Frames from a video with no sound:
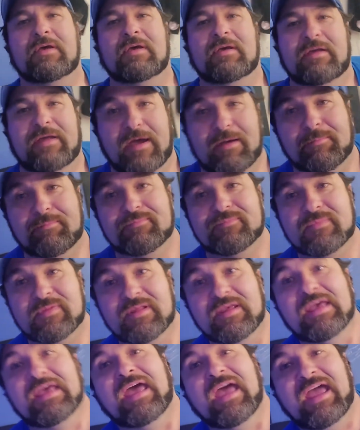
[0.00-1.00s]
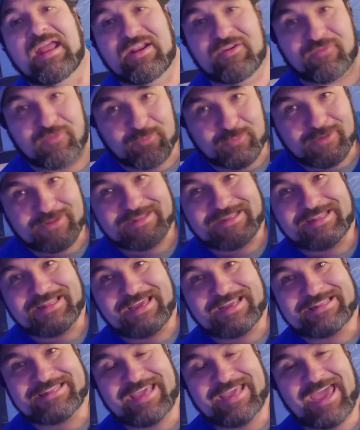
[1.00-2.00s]
Yep. And if you really
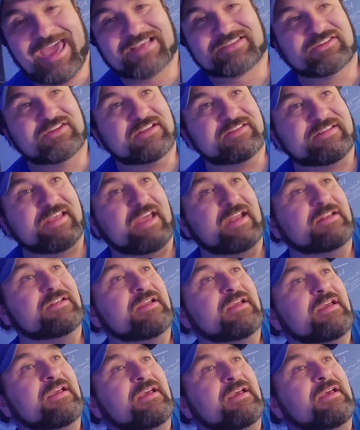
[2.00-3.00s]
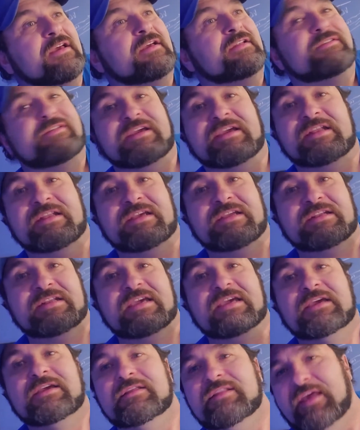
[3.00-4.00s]
like the action, hit that
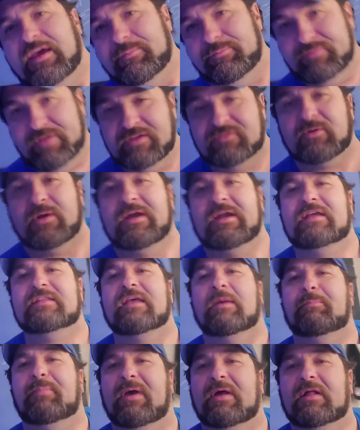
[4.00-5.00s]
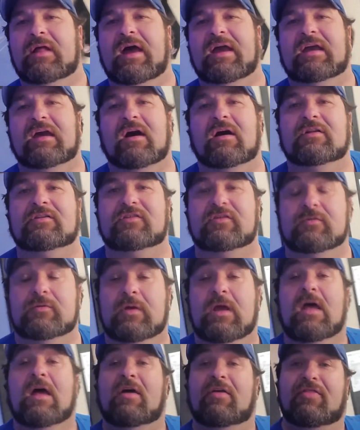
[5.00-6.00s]
ding-a-ding-ding. Yep, that's right. Hit that bell icon too.
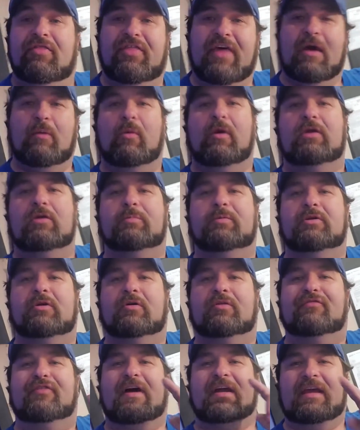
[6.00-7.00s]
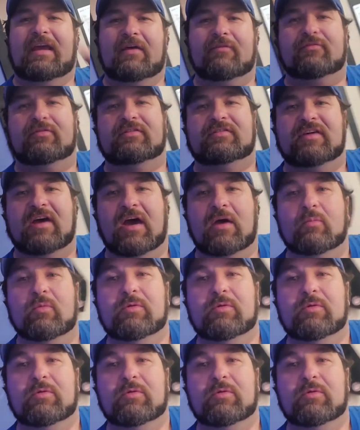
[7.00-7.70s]
That way you'll be notified every time we